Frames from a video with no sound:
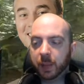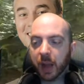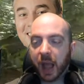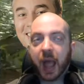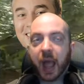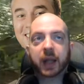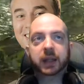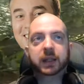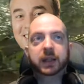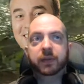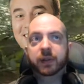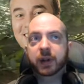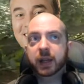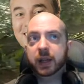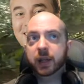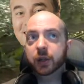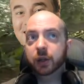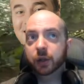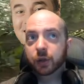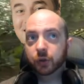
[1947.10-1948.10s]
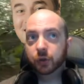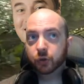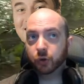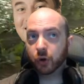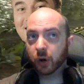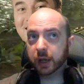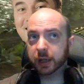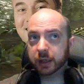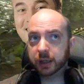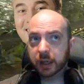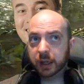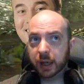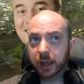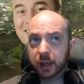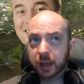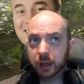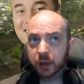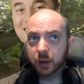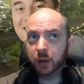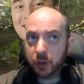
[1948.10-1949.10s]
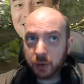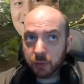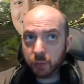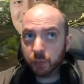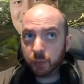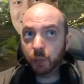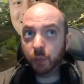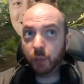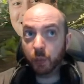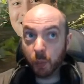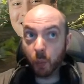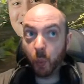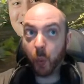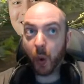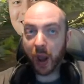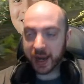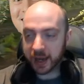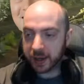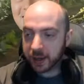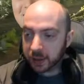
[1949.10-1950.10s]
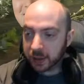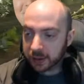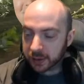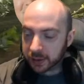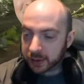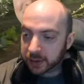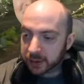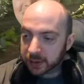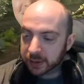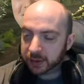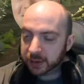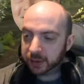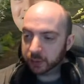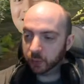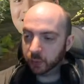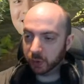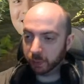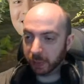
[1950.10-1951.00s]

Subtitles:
actively trying to win with